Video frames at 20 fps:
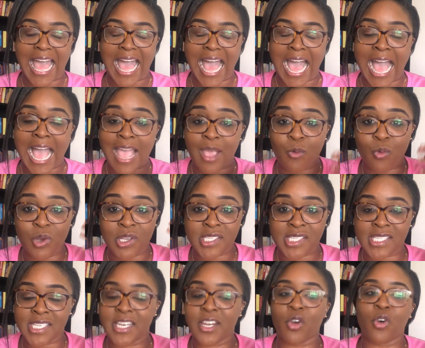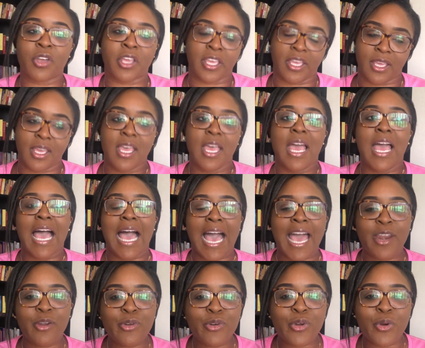I was seeing it. Okay, I
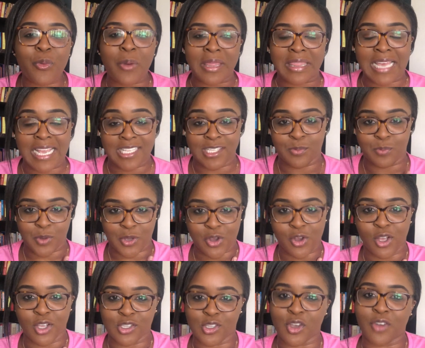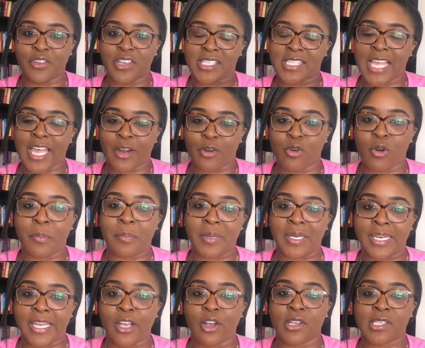don't know whether it's because obviously I grew up
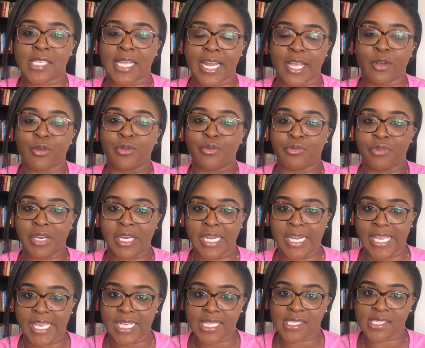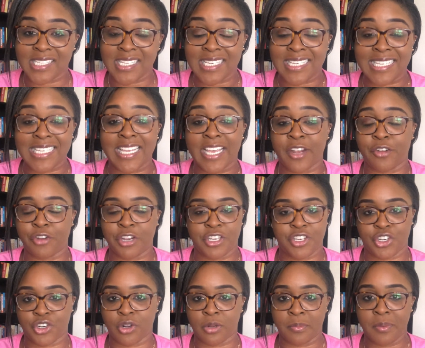in Lagos and I could relate. He did a great
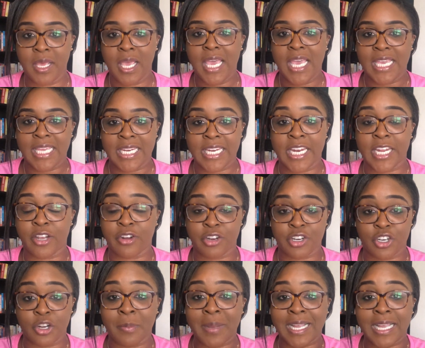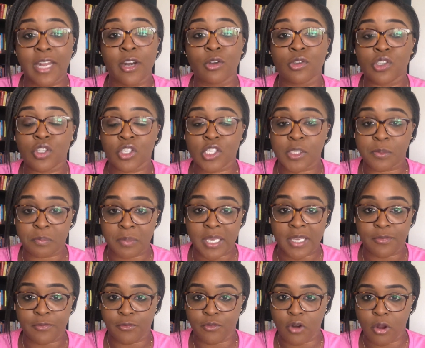job. He did a great job. I can also
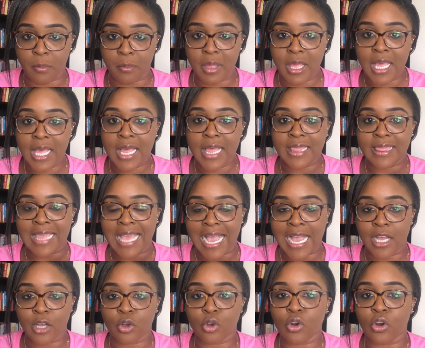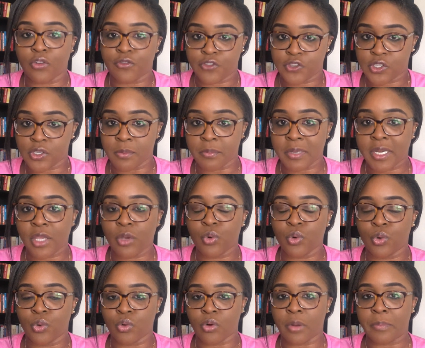speak from the angle of somebody
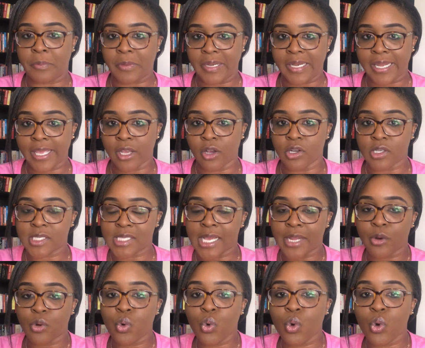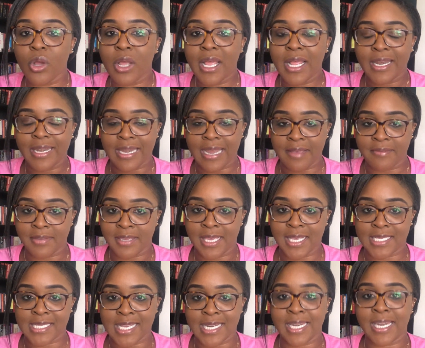who grew up in Lagos and who
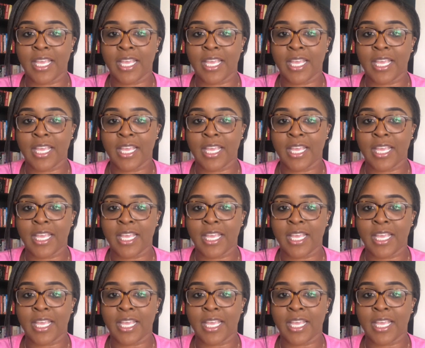navigated